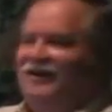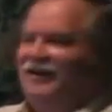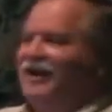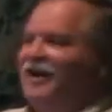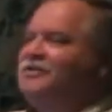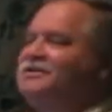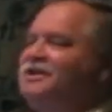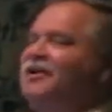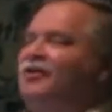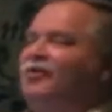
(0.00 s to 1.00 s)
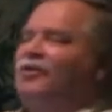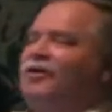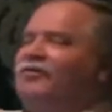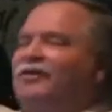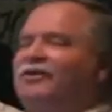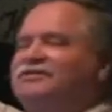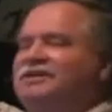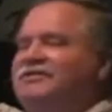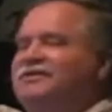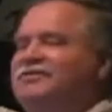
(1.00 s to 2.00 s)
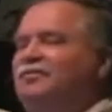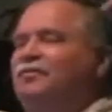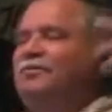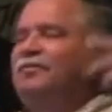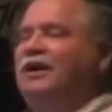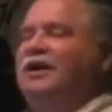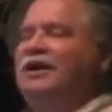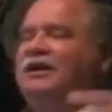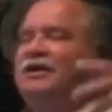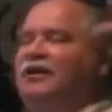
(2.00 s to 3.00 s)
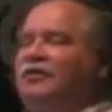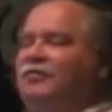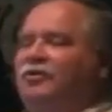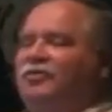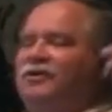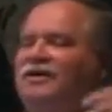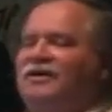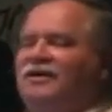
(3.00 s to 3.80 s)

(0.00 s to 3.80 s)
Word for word: And I would sit under the waterfalls, and it would just be raining down upon me.